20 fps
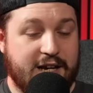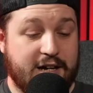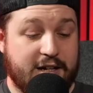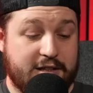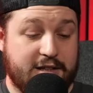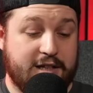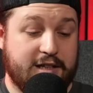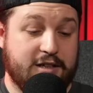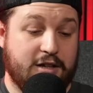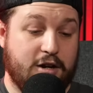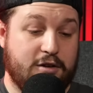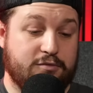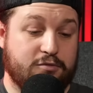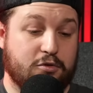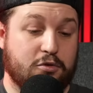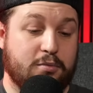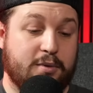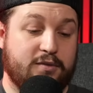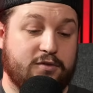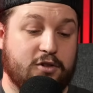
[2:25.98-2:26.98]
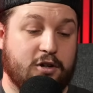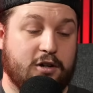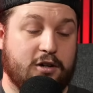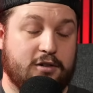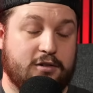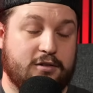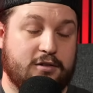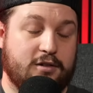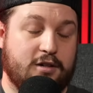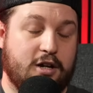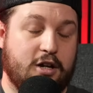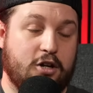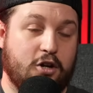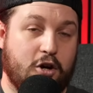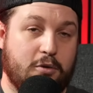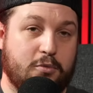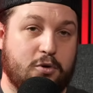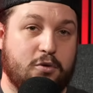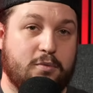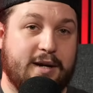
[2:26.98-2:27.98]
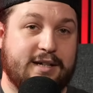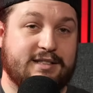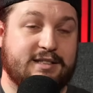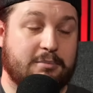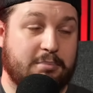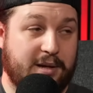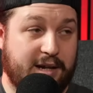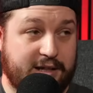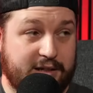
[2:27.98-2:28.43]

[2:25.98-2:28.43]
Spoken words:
I think overall we've got a lot more ways to play